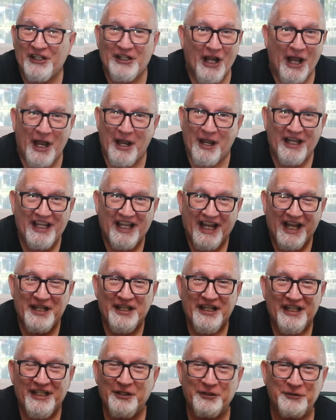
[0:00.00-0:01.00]
yeah,
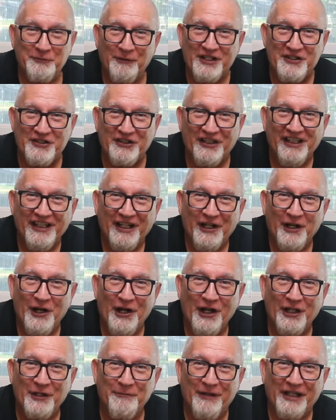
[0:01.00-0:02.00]
I, this was a, a
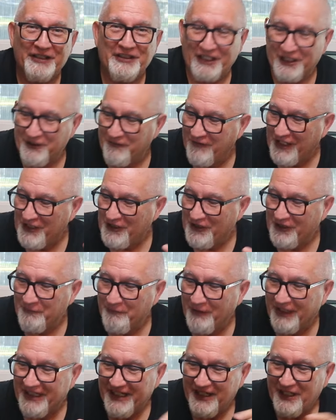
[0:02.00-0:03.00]
haul about the
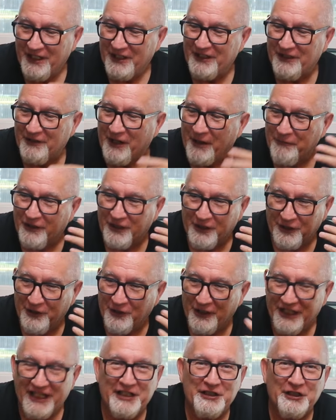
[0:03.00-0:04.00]
convention, but uh, I'm going to
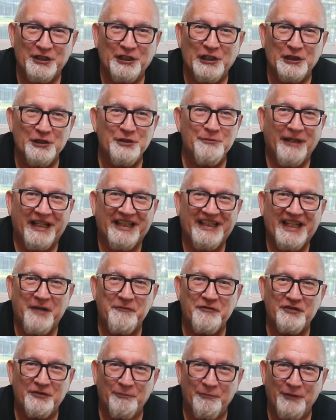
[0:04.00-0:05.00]
go ahead and include my
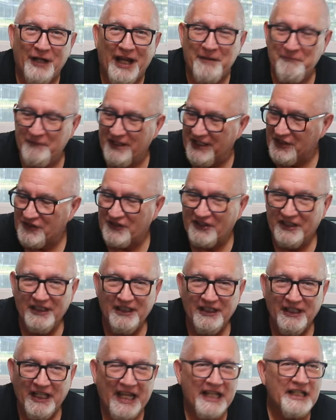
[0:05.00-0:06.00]
games from Prime Days.
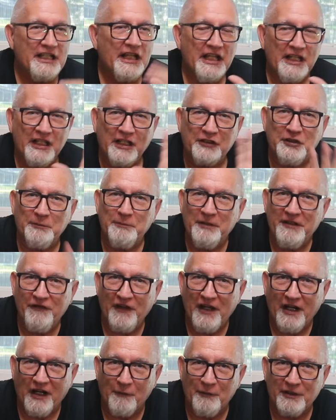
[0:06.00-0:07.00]
And uh, to be
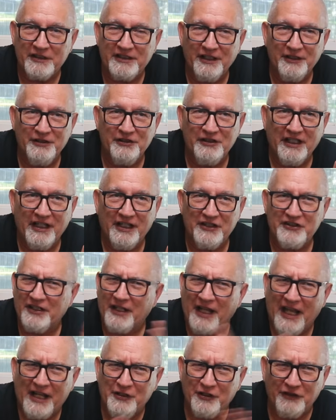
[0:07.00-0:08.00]
fair, I want to tell you guys,
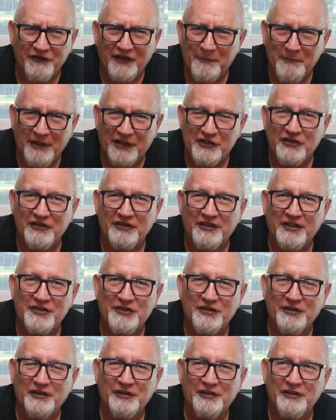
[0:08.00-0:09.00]
and I don't know if I mentioned
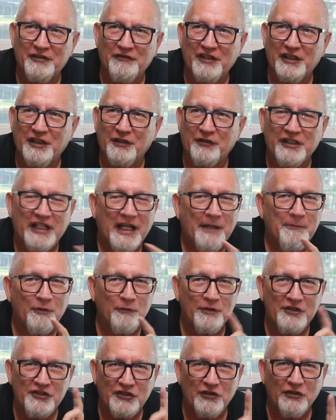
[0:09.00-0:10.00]
this earlier in the video or not,
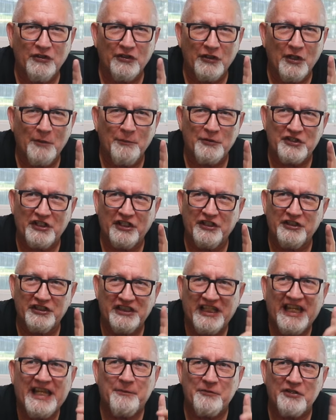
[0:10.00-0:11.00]
but we sold almost
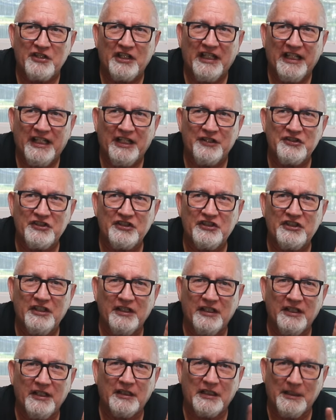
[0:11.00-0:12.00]
100 games in the last
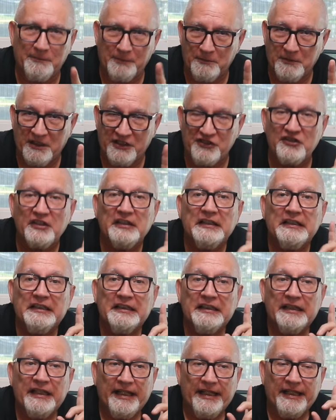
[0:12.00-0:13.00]
uh, couple of months
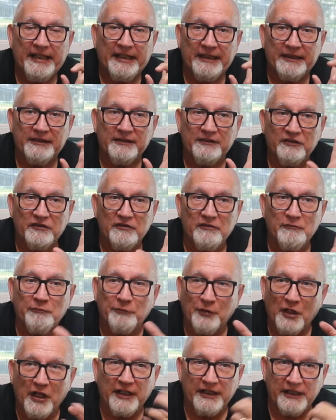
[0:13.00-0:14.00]
and
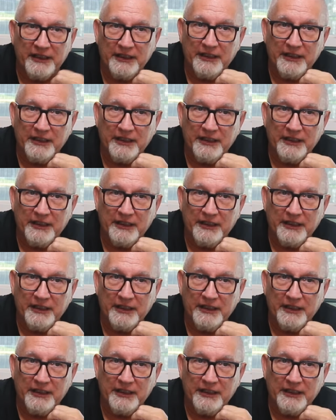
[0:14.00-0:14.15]
brought